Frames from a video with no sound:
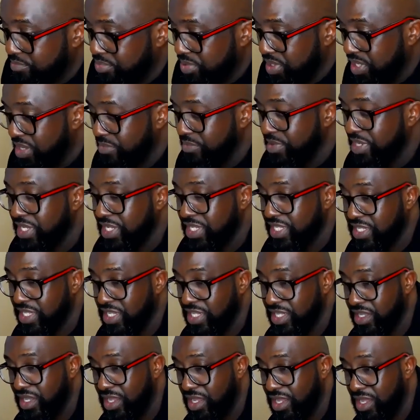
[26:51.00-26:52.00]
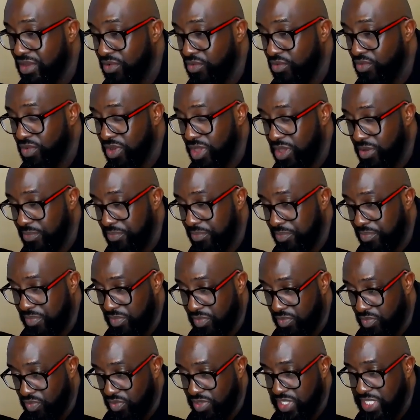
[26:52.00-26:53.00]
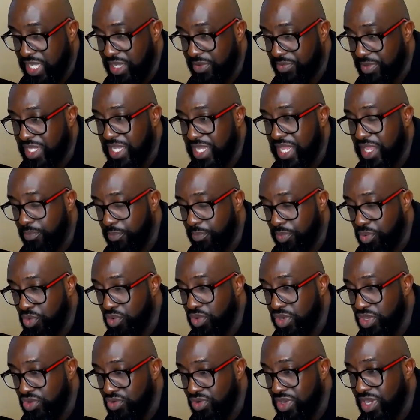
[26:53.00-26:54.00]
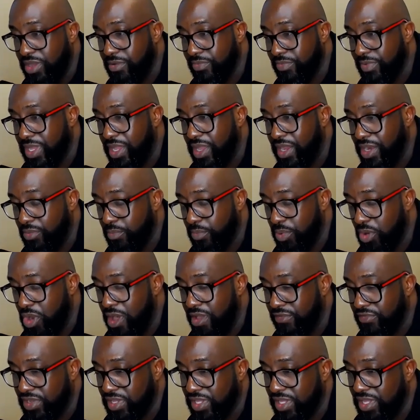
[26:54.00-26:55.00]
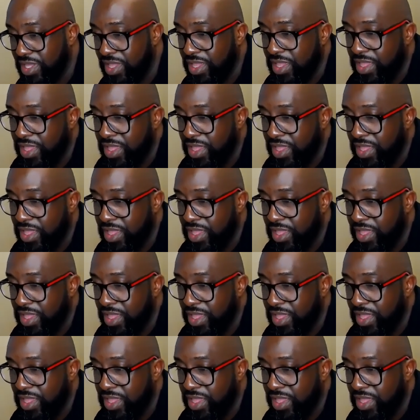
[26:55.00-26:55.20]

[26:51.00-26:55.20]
Plumbing is something that'll pull you up out of poverty.